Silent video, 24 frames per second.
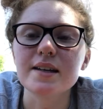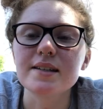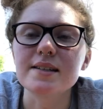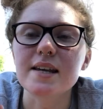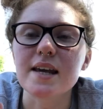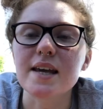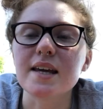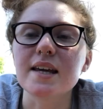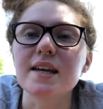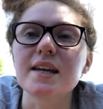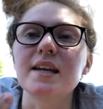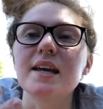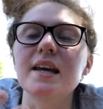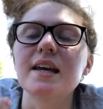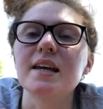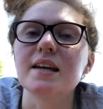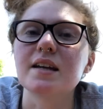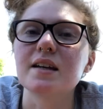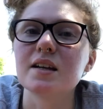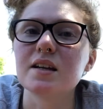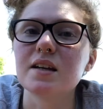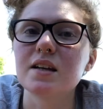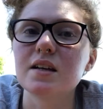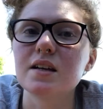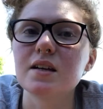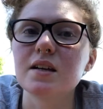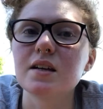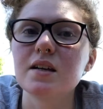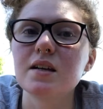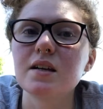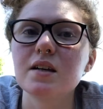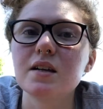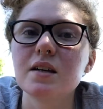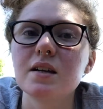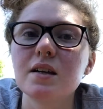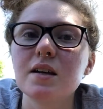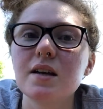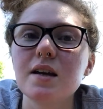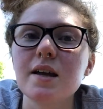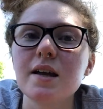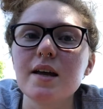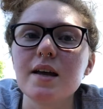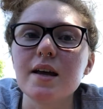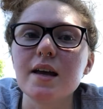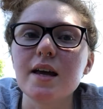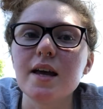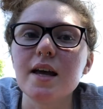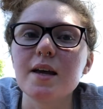take it in,
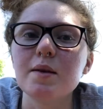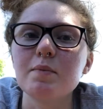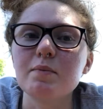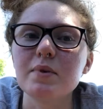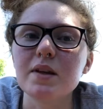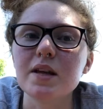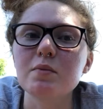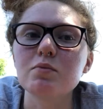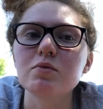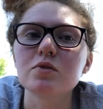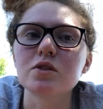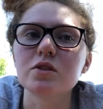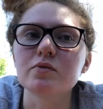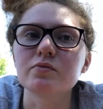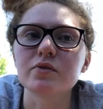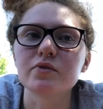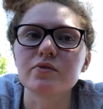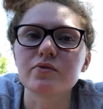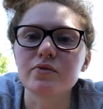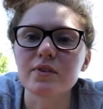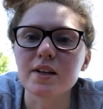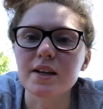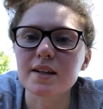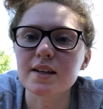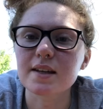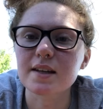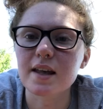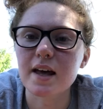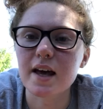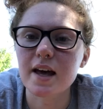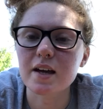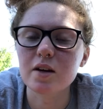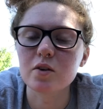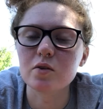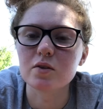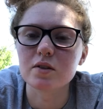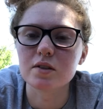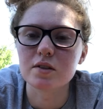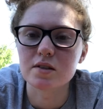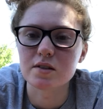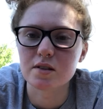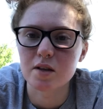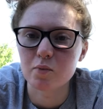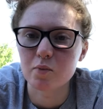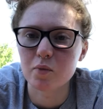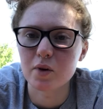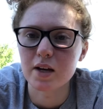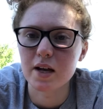and be able to reflect that on
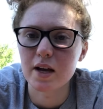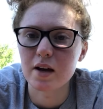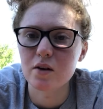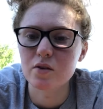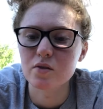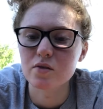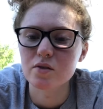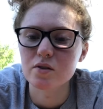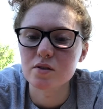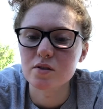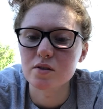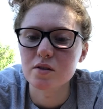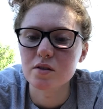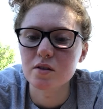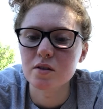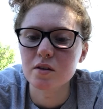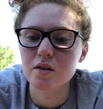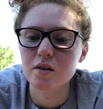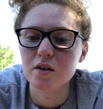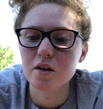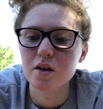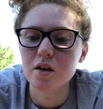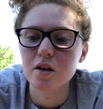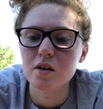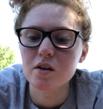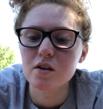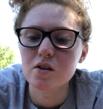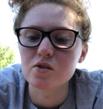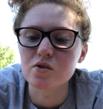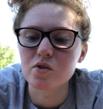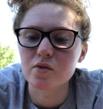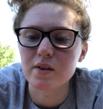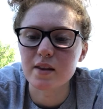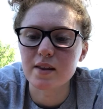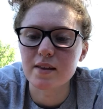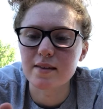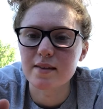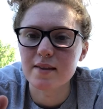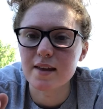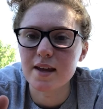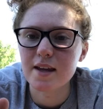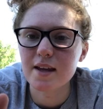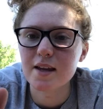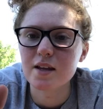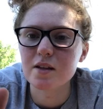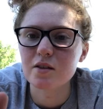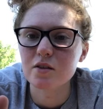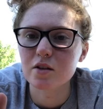someone else so that
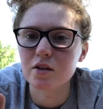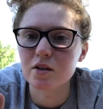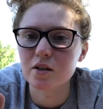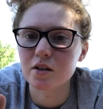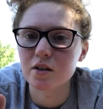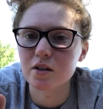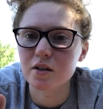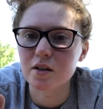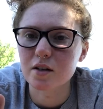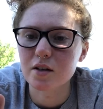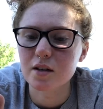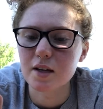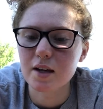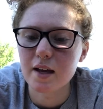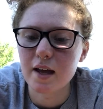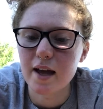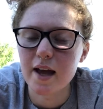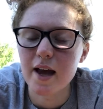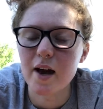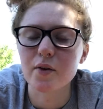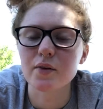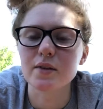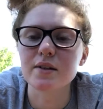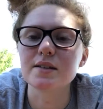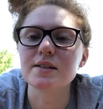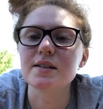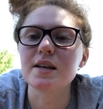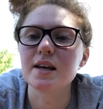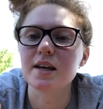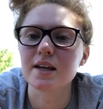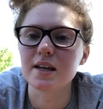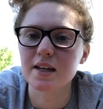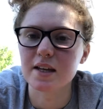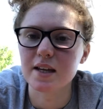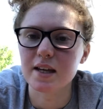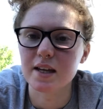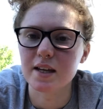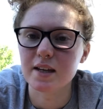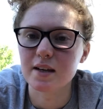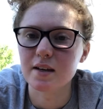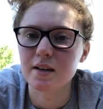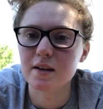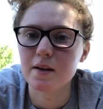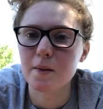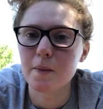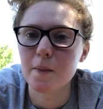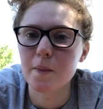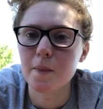they can learn how to take it in